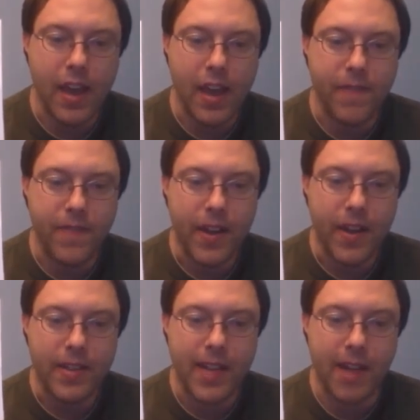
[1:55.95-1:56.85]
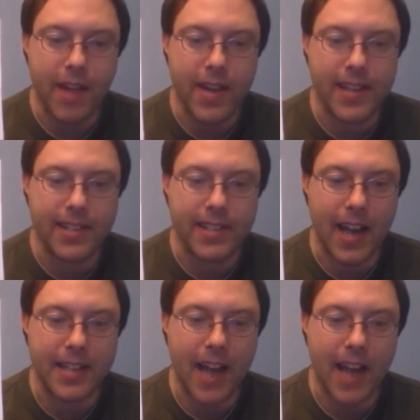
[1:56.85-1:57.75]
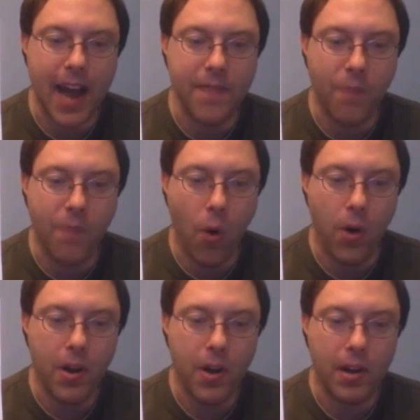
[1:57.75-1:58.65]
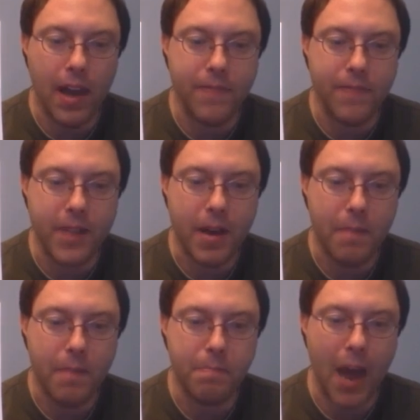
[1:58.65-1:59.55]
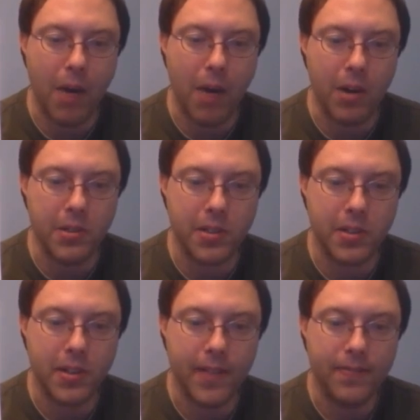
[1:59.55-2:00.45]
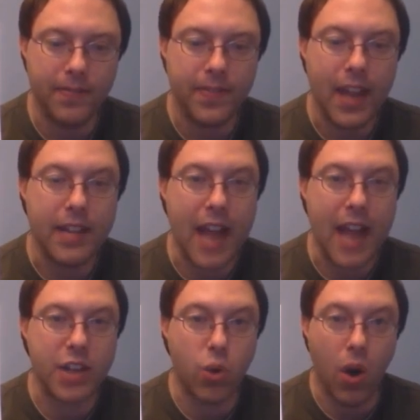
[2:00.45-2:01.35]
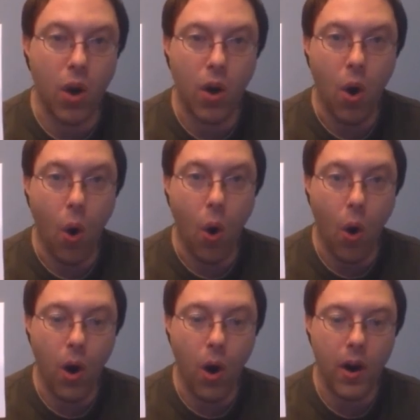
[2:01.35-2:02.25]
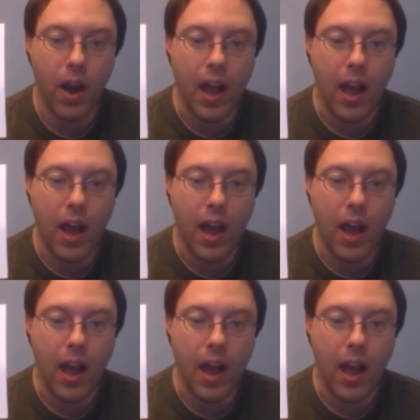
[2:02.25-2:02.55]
If there is a tie for left bowers, natural or